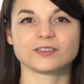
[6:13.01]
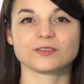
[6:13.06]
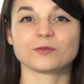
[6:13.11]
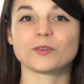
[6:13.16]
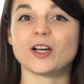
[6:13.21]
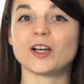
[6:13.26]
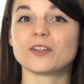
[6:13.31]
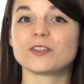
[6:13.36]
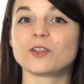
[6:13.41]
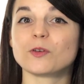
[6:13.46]

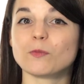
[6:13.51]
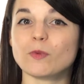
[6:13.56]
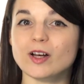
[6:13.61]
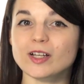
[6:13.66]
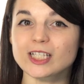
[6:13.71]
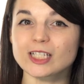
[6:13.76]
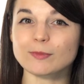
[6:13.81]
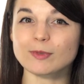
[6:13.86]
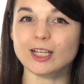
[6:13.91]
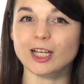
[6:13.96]
Well, you
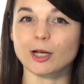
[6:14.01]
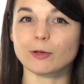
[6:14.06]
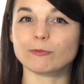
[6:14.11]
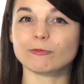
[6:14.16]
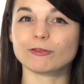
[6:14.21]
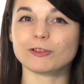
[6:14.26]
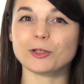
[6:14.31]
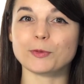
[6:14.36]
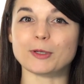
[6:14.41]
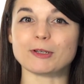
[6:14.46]
want to become
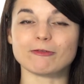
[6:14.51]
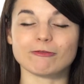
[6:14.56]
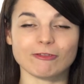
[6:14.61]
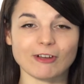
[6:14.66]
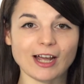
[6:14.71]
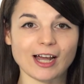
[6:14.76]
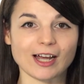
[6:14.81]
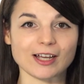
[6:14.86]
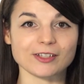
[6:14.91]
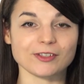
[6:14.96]
fluent
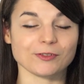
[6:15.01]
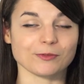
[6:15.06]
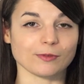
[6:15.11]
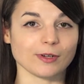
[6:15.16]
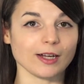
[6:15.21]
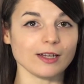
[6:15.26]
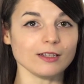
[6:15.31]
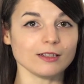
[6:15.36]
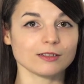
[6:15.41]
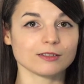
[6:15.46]
fast,
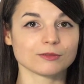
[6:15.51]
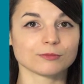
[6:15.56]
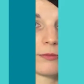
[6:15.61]
right?